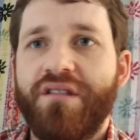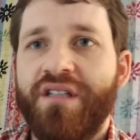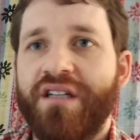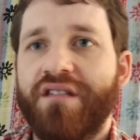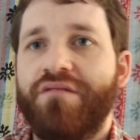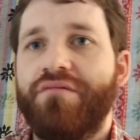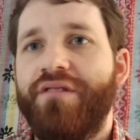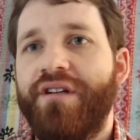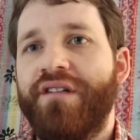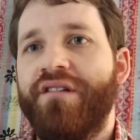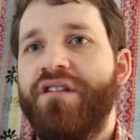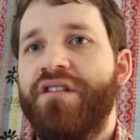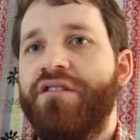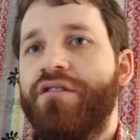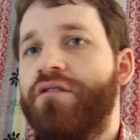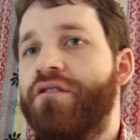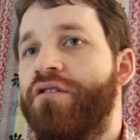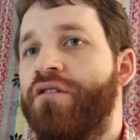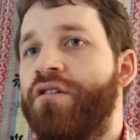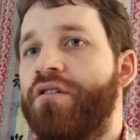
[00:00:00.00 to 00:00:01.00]
Yes,
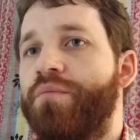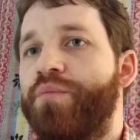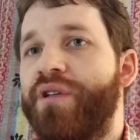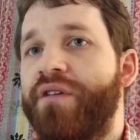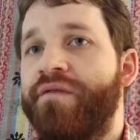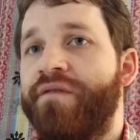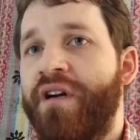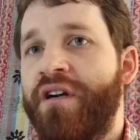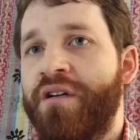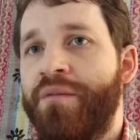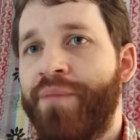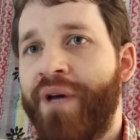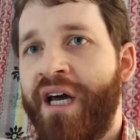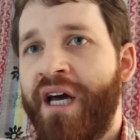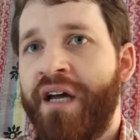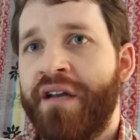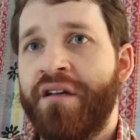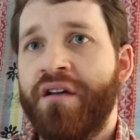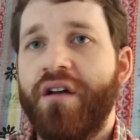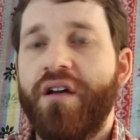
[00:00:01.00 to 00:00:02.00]
regulation could be very
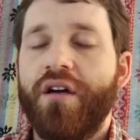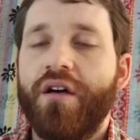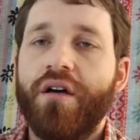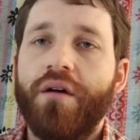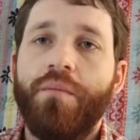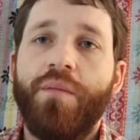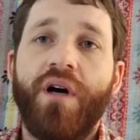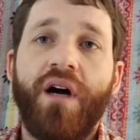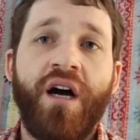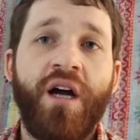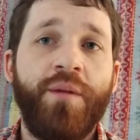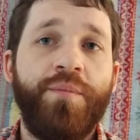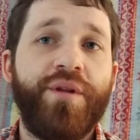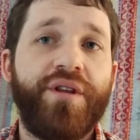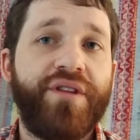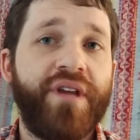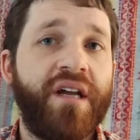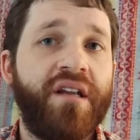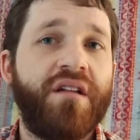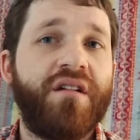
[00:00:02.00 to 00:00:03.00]
bad, but
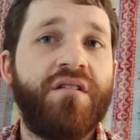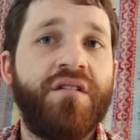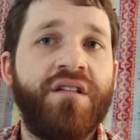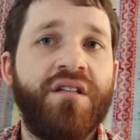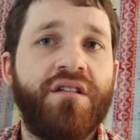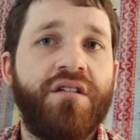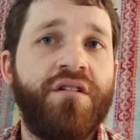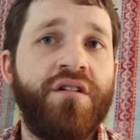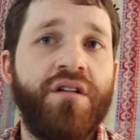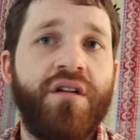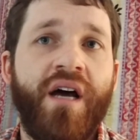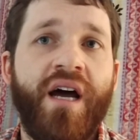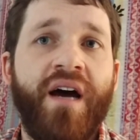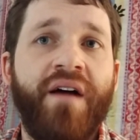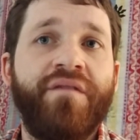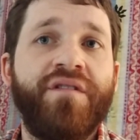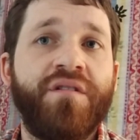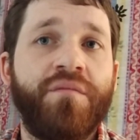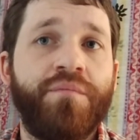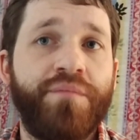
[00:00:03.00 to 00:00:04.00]
hypothetically it could
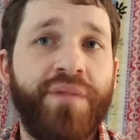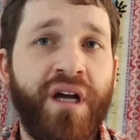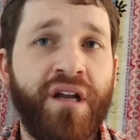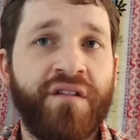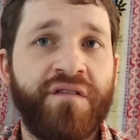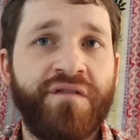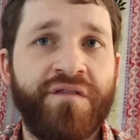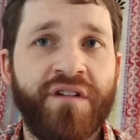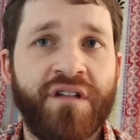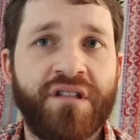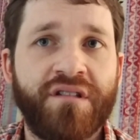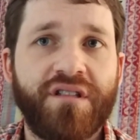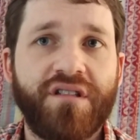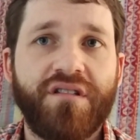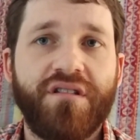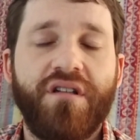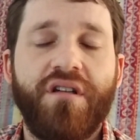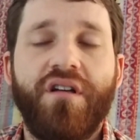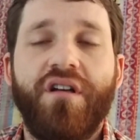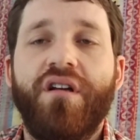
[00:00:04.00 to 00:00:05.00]
have some benefits
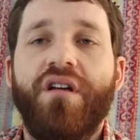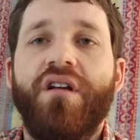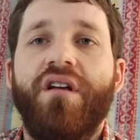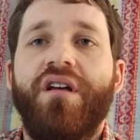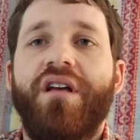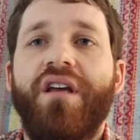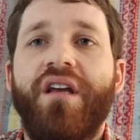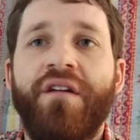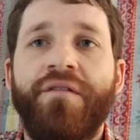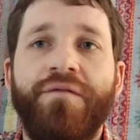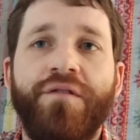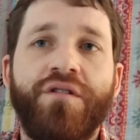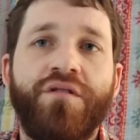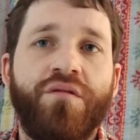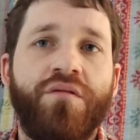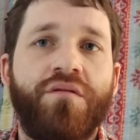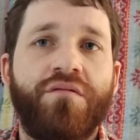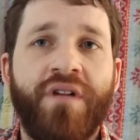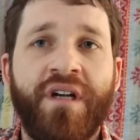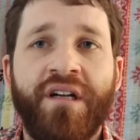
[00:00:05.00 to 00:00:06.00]
if we
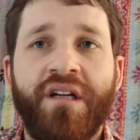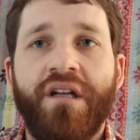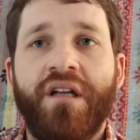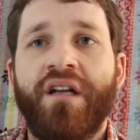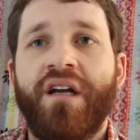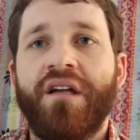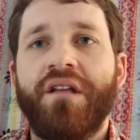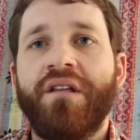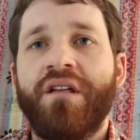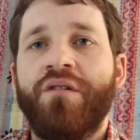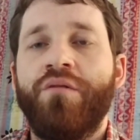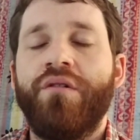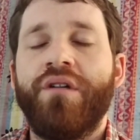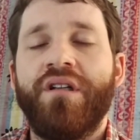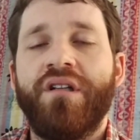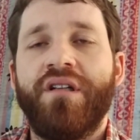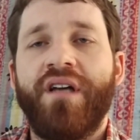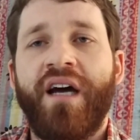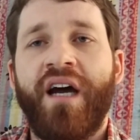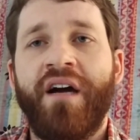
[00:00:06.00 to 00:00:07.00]
do it right. And I think we
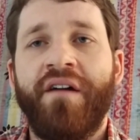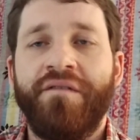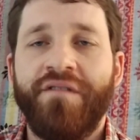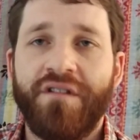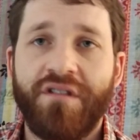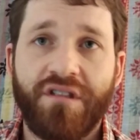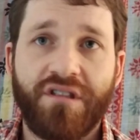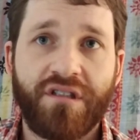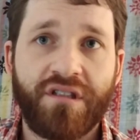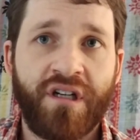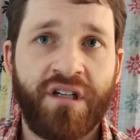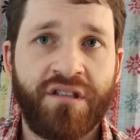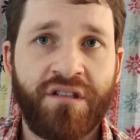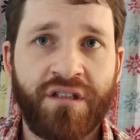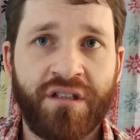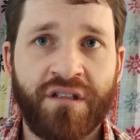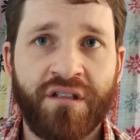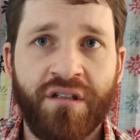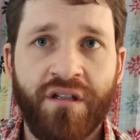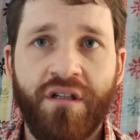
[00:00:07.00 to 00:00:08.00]
need to have the
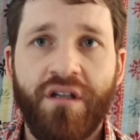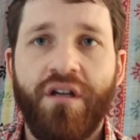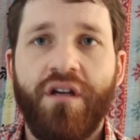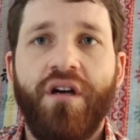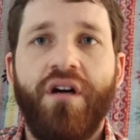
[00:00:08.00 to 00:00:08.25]
discussion